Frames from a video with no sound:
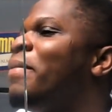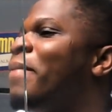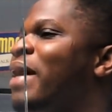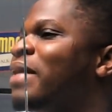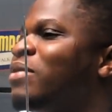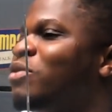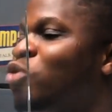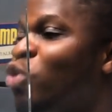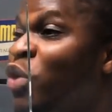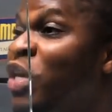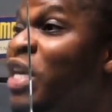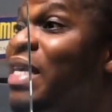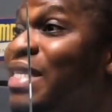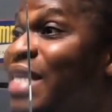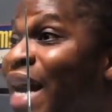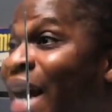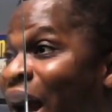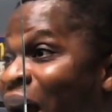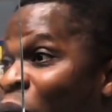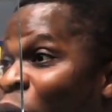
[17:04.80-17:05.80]
Now so he
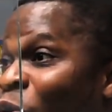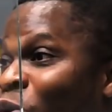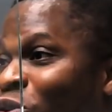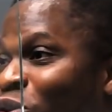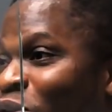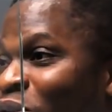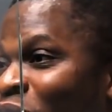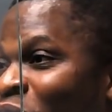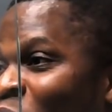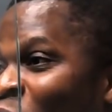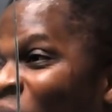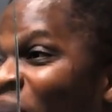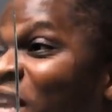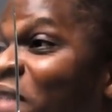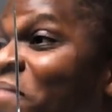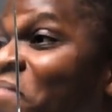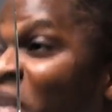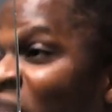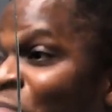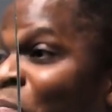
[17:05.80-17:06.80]
is a coward. When
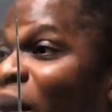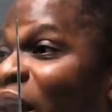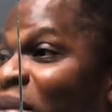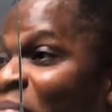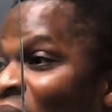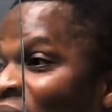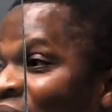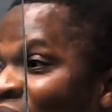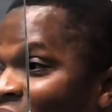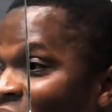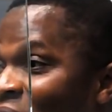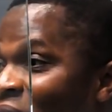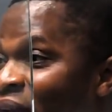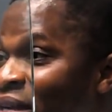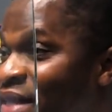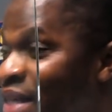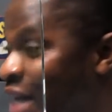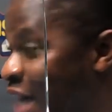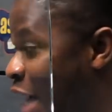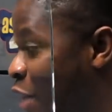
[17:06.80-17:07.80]
he meets
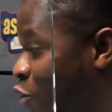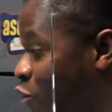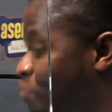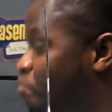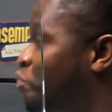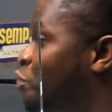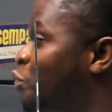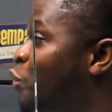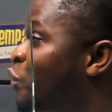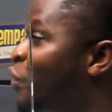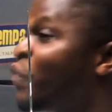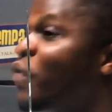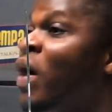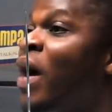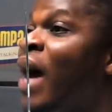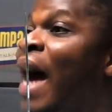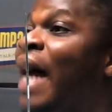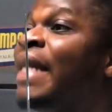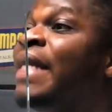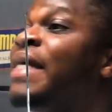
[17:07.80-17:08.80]
parliamentarians, he cannot prove
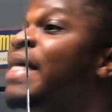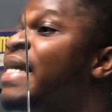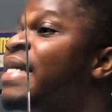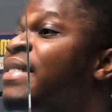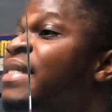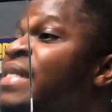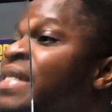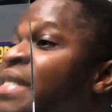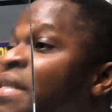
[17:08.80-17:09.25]
allegations